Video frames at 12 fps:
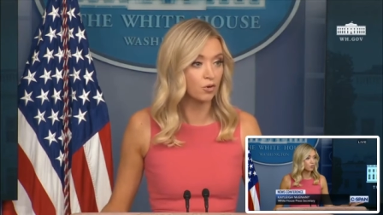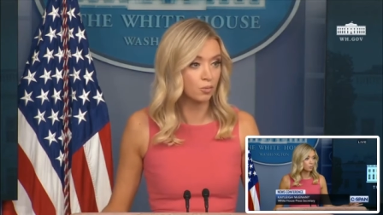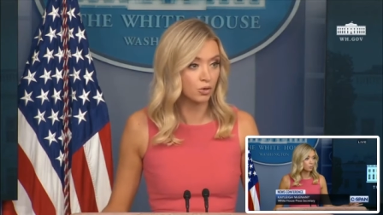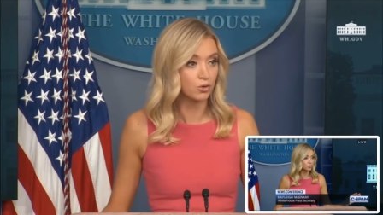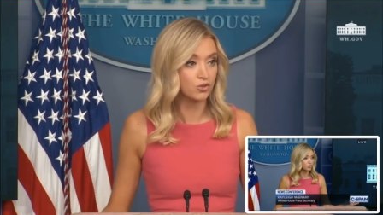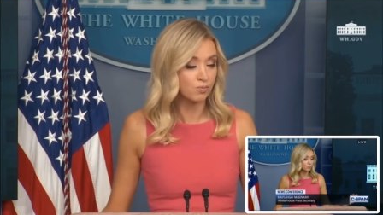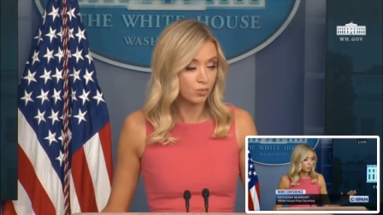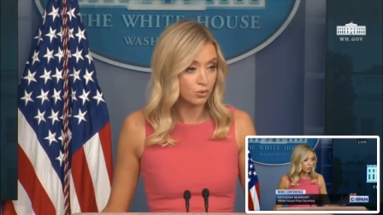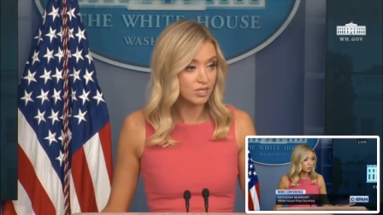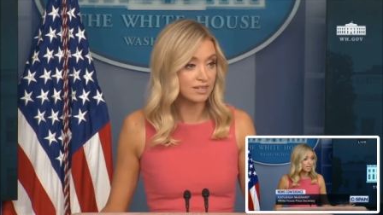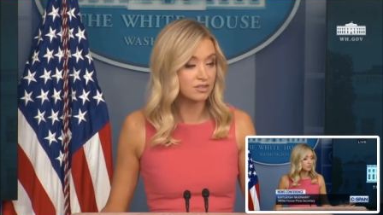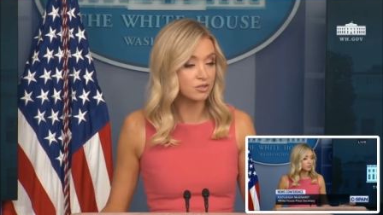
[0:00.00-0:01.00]
pro
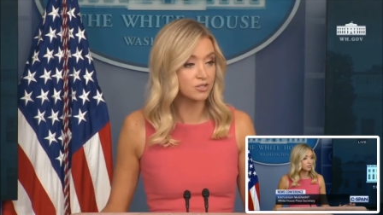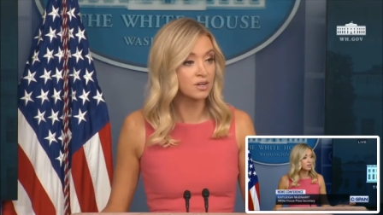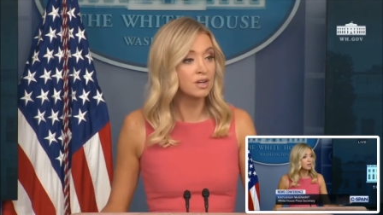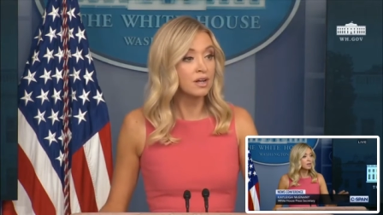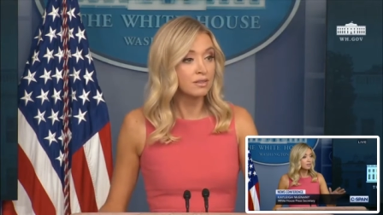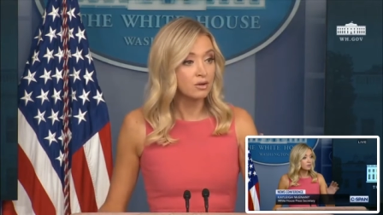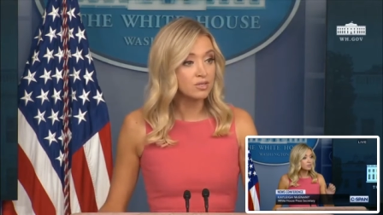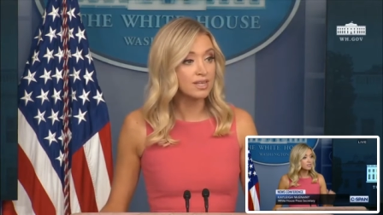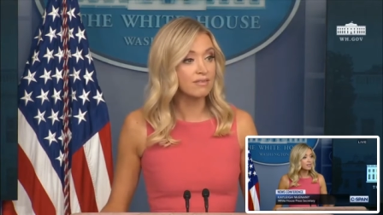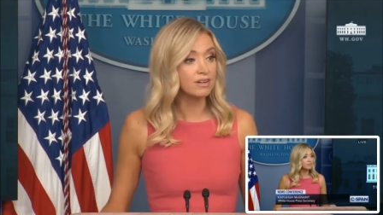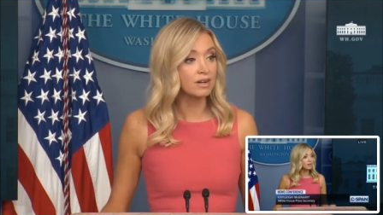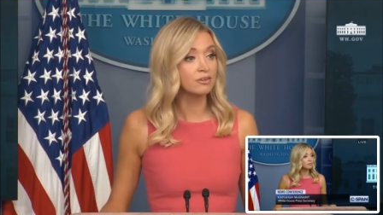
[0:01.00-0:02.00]
protesters, those
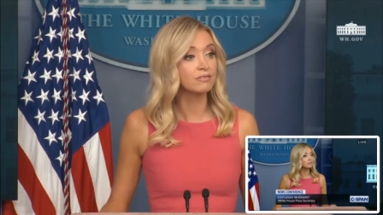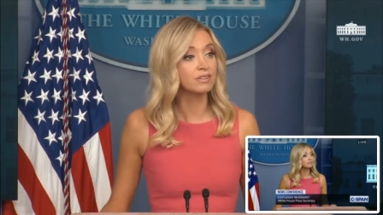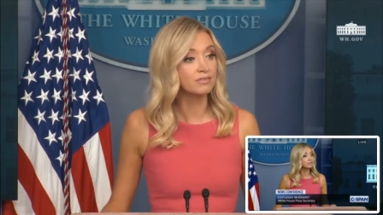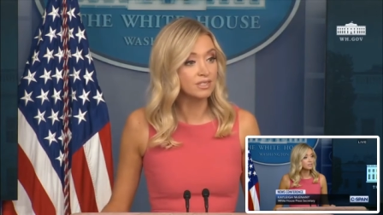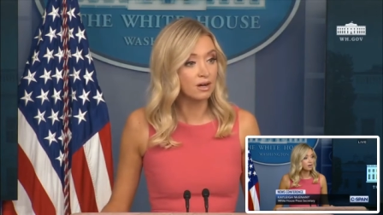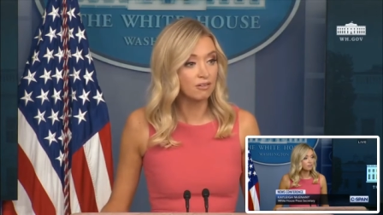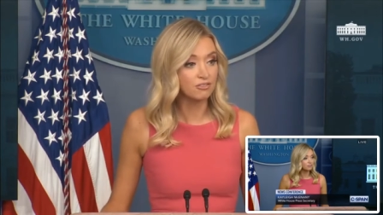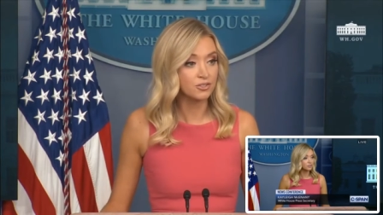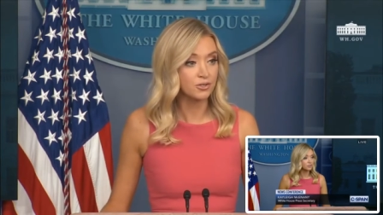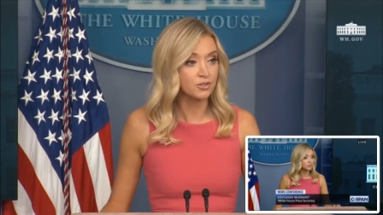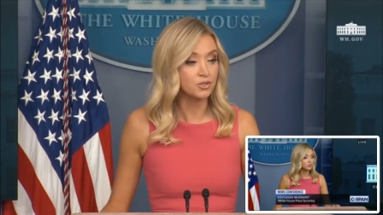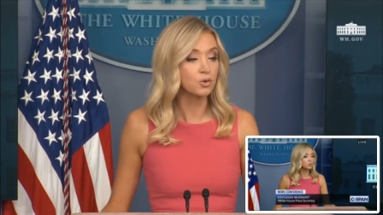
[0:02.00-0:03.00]
750
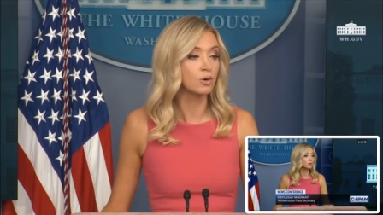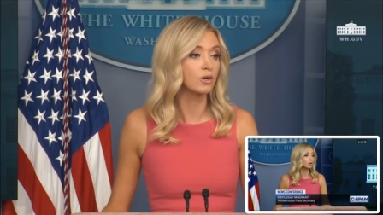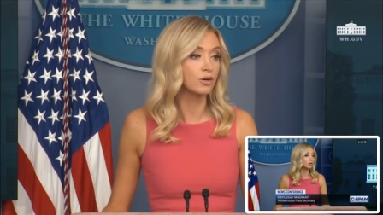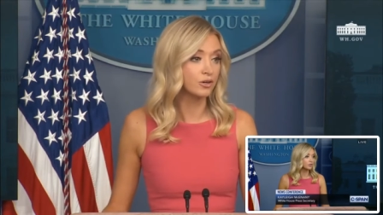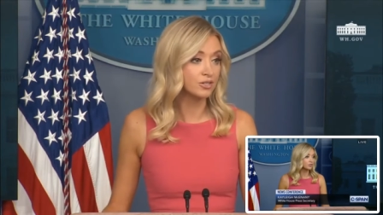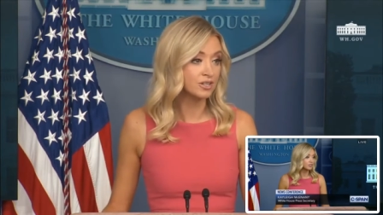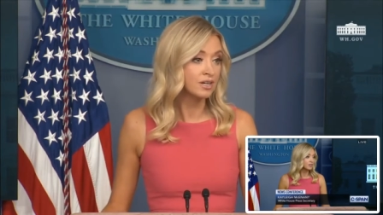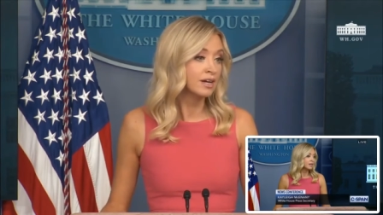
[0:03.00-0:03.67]
officers who were hurt